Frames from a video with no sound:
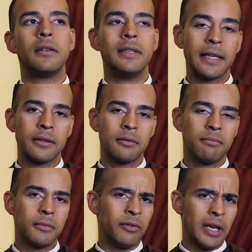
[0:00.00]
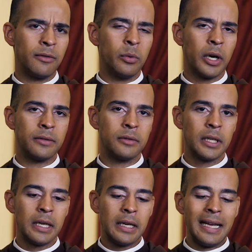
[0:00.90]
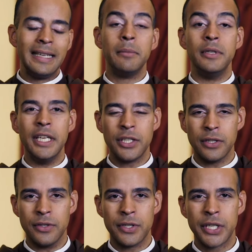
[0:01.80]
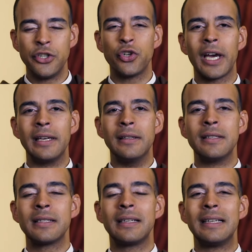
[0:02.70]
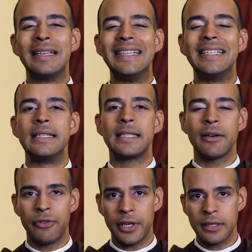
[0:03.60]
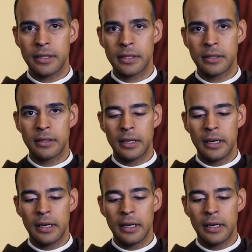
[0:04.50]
death of a loved one, temptations, trials, sufferings,